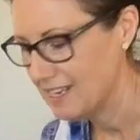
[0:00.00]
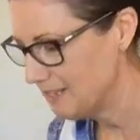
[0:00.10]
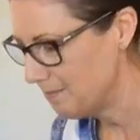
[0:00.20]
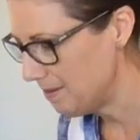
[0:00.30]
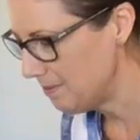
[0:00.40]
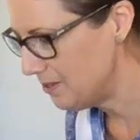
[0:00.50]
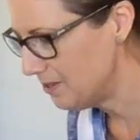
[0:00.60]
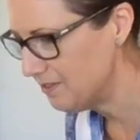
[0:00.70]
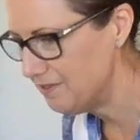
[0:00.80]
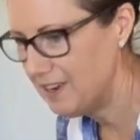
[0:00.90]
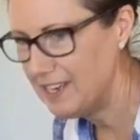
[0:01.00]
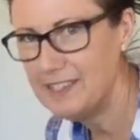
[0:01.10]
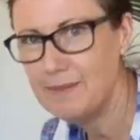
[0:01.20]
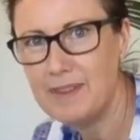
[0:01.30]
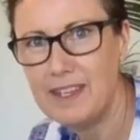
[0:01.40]
So maybe you could find
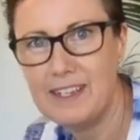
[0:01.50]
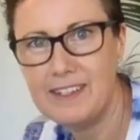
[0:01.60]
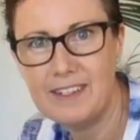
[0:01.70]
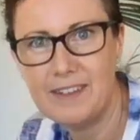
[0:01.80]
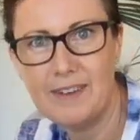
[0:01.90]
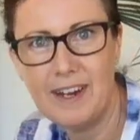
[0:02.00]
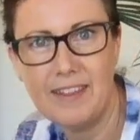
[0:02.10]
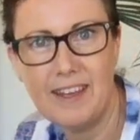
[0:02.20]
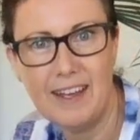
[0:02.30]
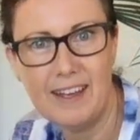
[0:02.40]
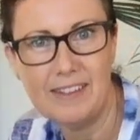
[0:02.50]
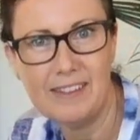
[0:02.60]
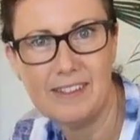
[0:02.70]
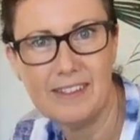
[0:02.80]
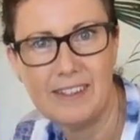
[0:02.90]
some things around the
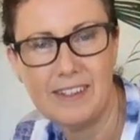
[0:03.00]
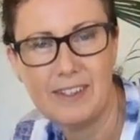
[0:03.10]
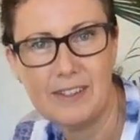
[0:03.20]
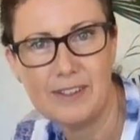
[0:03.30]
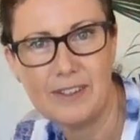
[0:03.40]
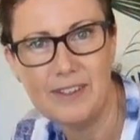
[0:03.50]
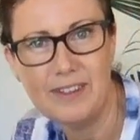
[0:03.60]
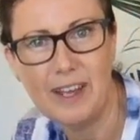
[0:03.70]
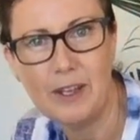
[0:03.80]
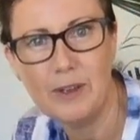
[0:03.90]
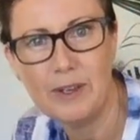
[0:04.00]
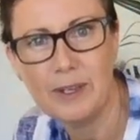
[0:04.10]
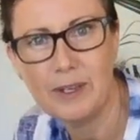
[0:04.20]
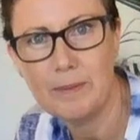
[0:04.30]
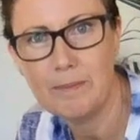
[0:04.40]
house soon that you
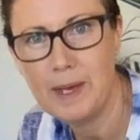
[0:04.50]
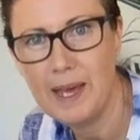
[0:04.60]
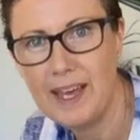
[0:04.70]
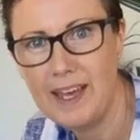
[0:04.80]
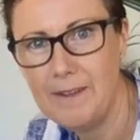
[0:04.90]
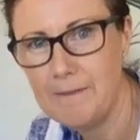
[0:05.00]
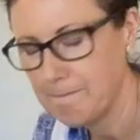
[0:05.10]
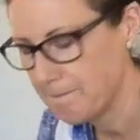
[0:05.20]
can compare